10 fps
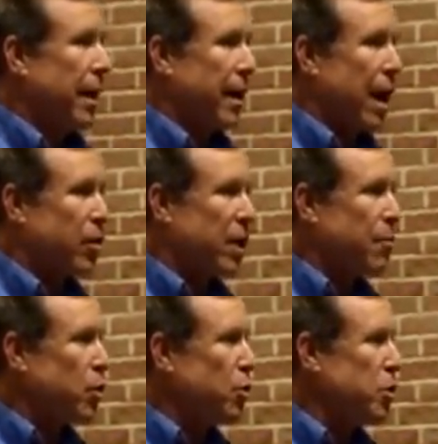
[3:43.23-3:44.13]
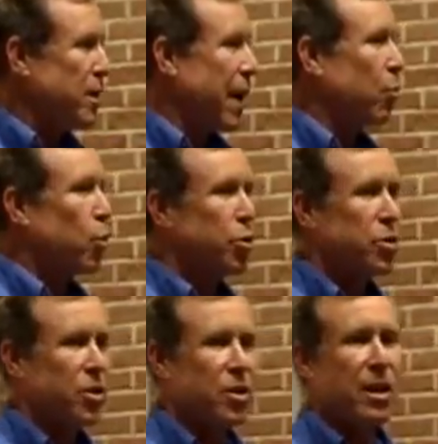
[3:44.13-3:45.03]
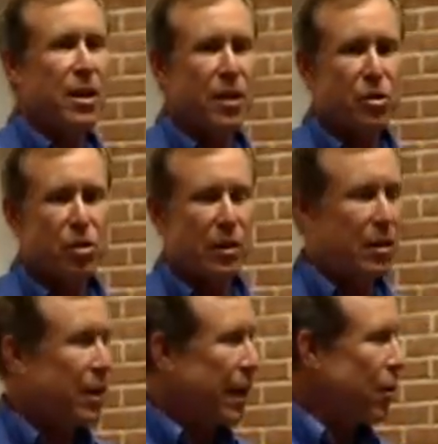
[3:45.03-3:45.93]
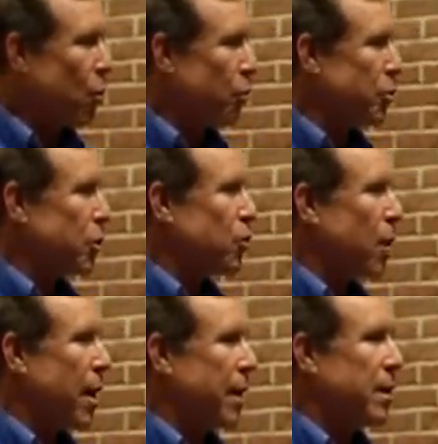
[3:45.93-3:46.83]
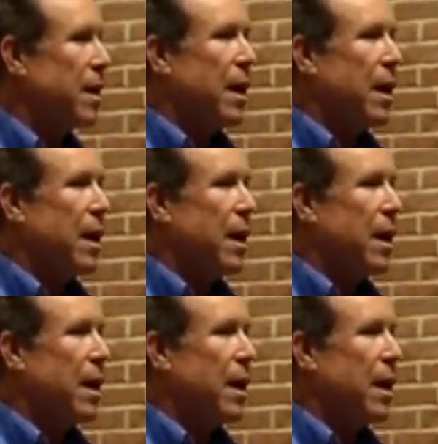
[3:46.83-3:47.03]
And I'll keep using that word disease in order to try and